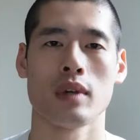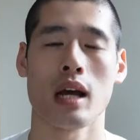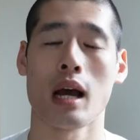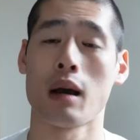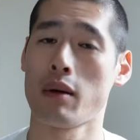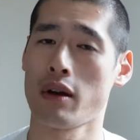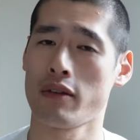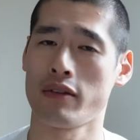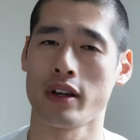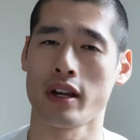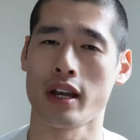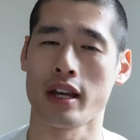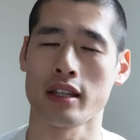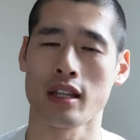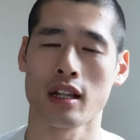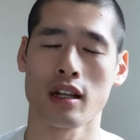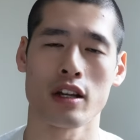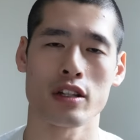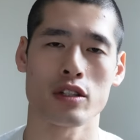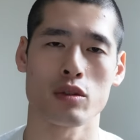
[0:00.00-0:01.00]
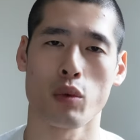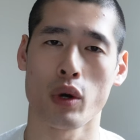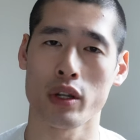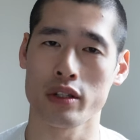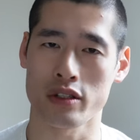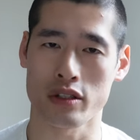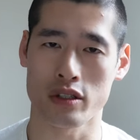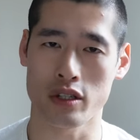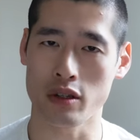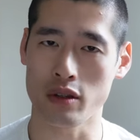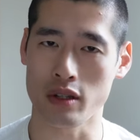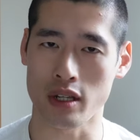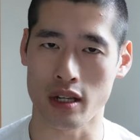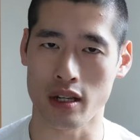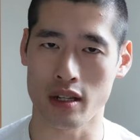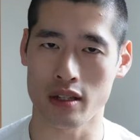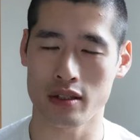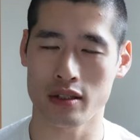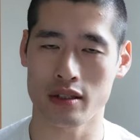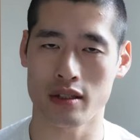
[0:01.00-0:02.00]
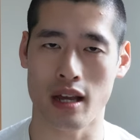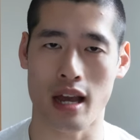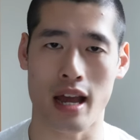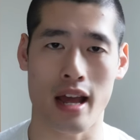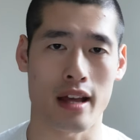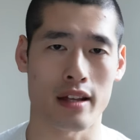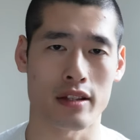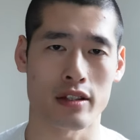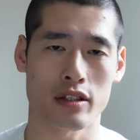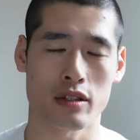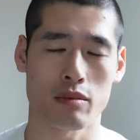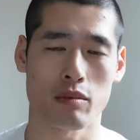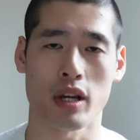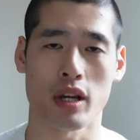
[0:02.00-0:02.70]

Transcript: However, in the last 1 to 2 years, as